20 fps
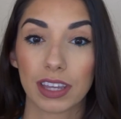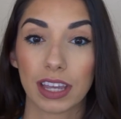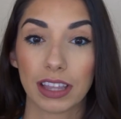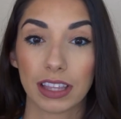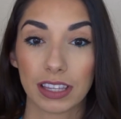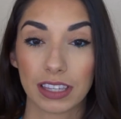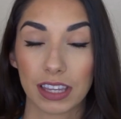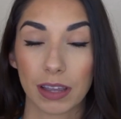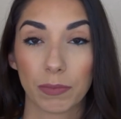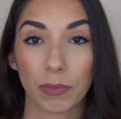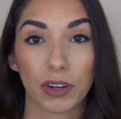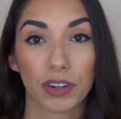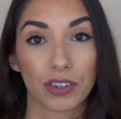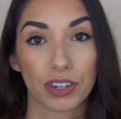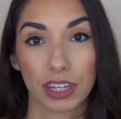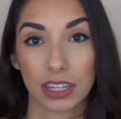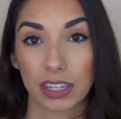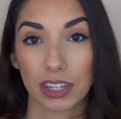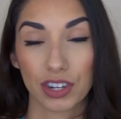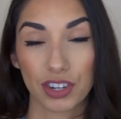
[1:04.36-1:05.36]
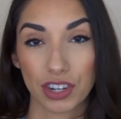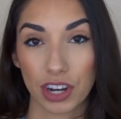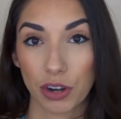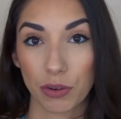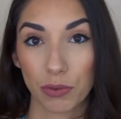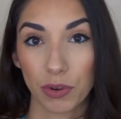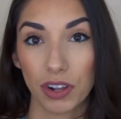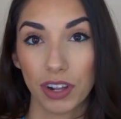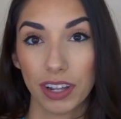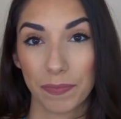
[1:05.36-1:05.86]
in the summer just in
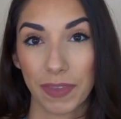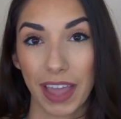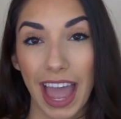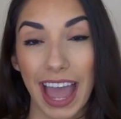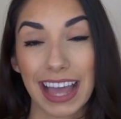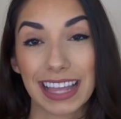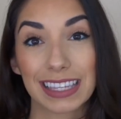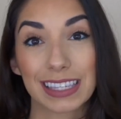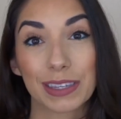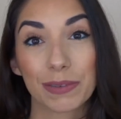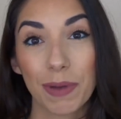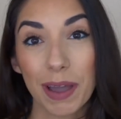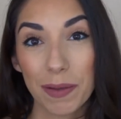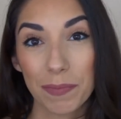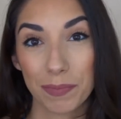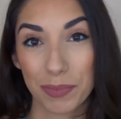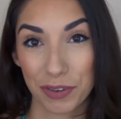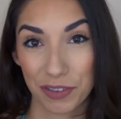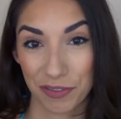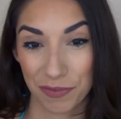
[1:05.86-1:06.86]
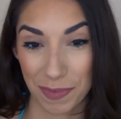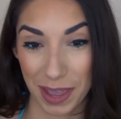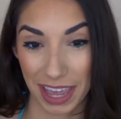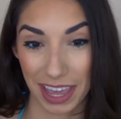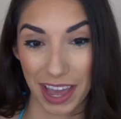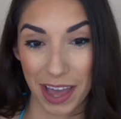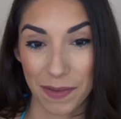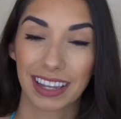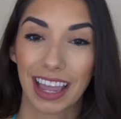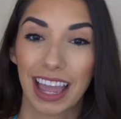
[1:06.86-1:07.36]
general as sweat-proof
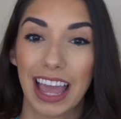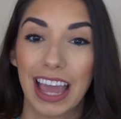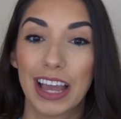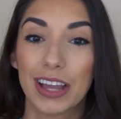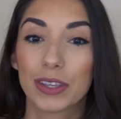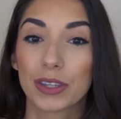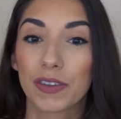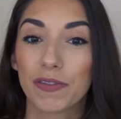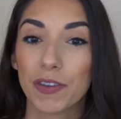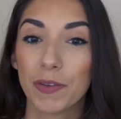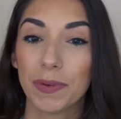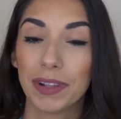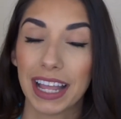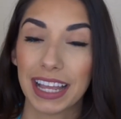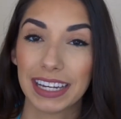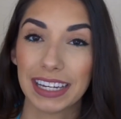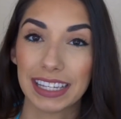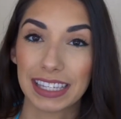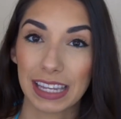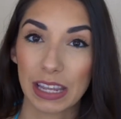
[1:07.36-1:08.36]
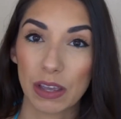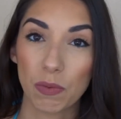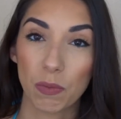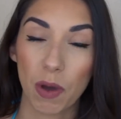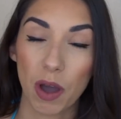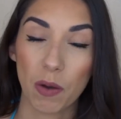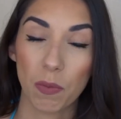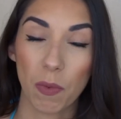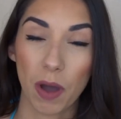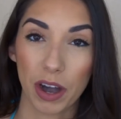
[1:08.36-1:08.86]
makeup. So if you would like to see
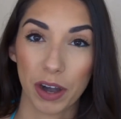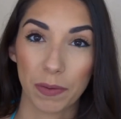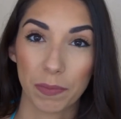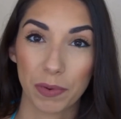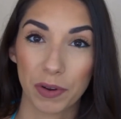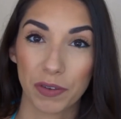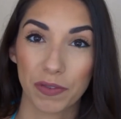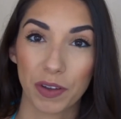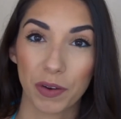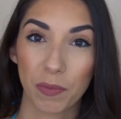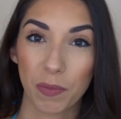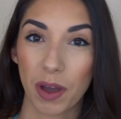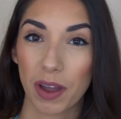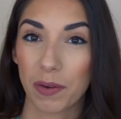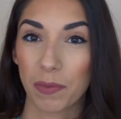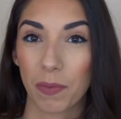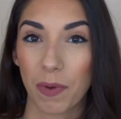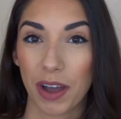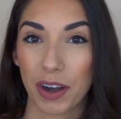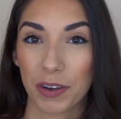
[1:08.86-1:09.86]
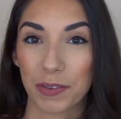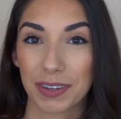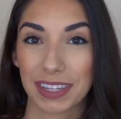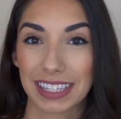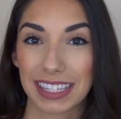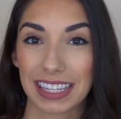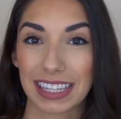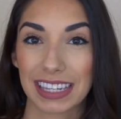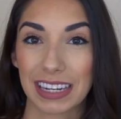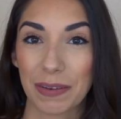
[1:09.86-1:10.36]
what waterproof and what
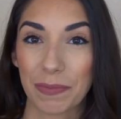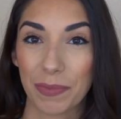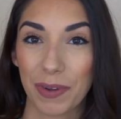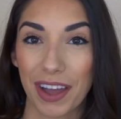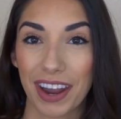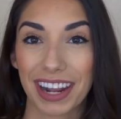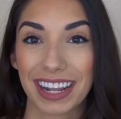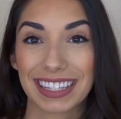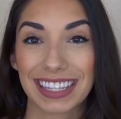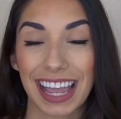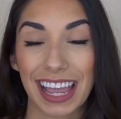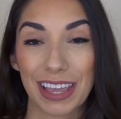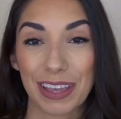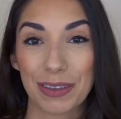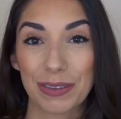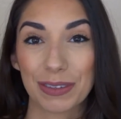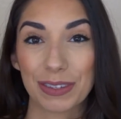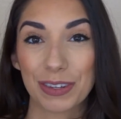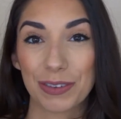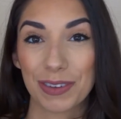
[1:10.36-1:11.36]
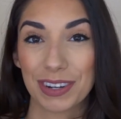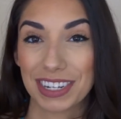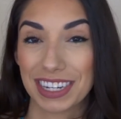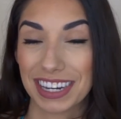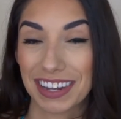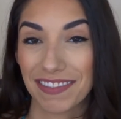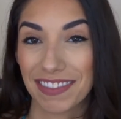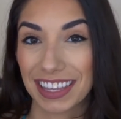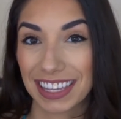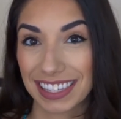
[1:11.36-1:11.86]
water-resistant products I use to
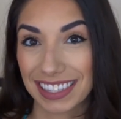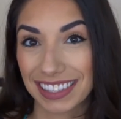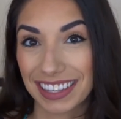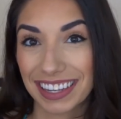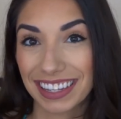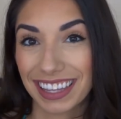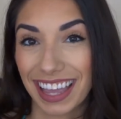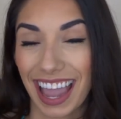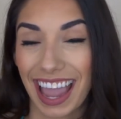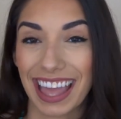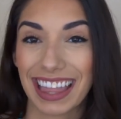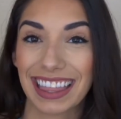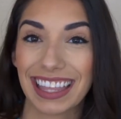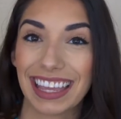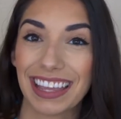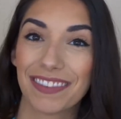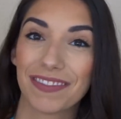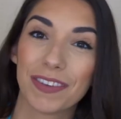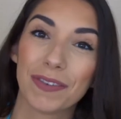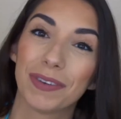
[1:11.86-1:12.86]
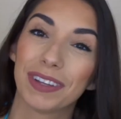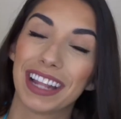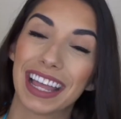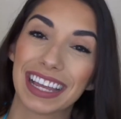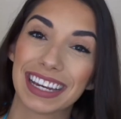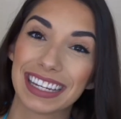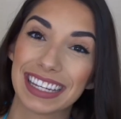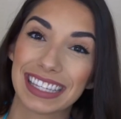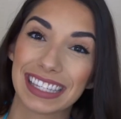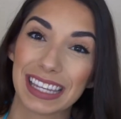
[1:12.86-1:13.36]
achieve this look, and if you would
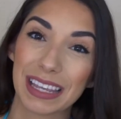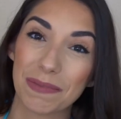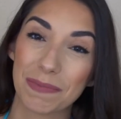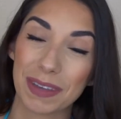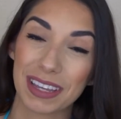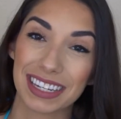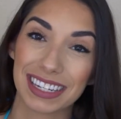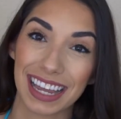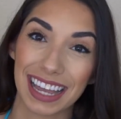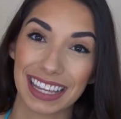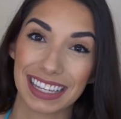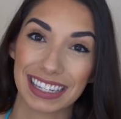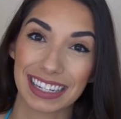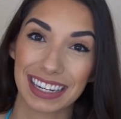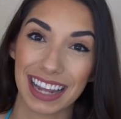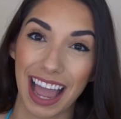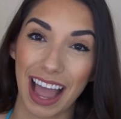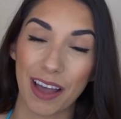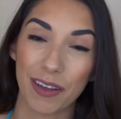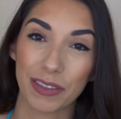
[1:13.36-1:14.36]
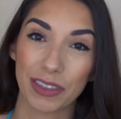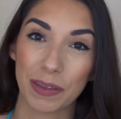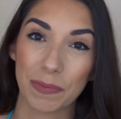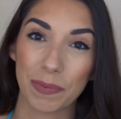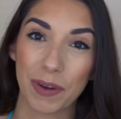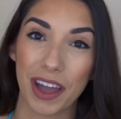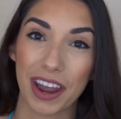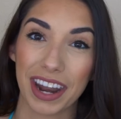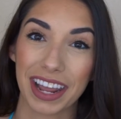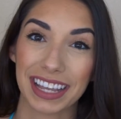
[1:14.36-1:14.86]
like to see me test out the
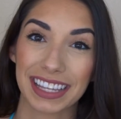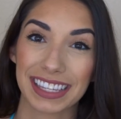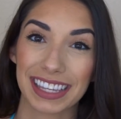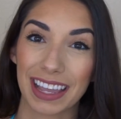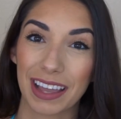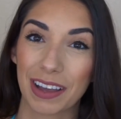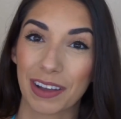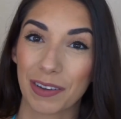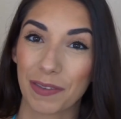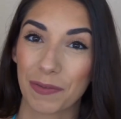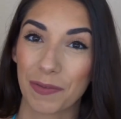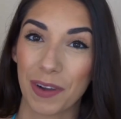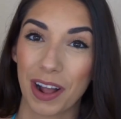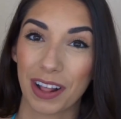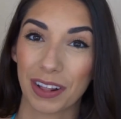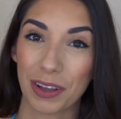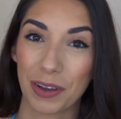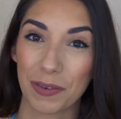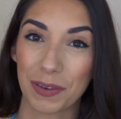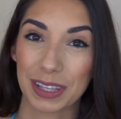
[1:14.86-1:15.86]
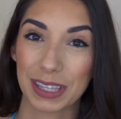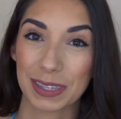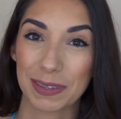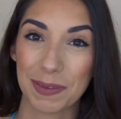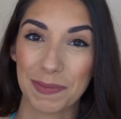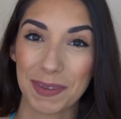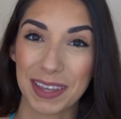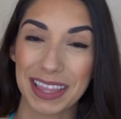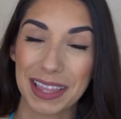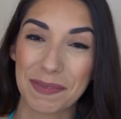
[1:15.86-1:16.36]
products while going
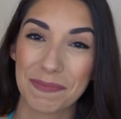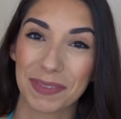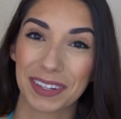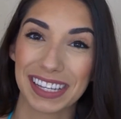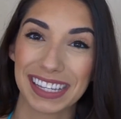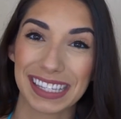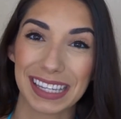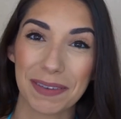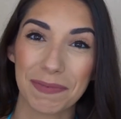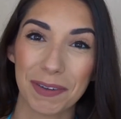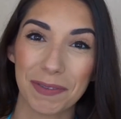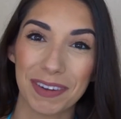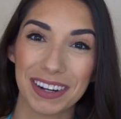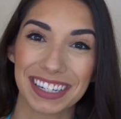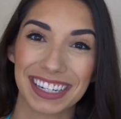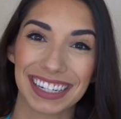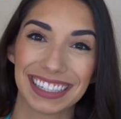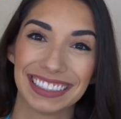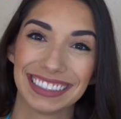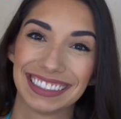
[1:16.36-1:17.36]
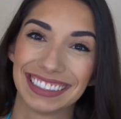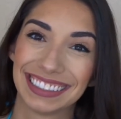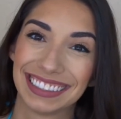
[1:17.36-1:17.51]
swimming, then please keep on watching.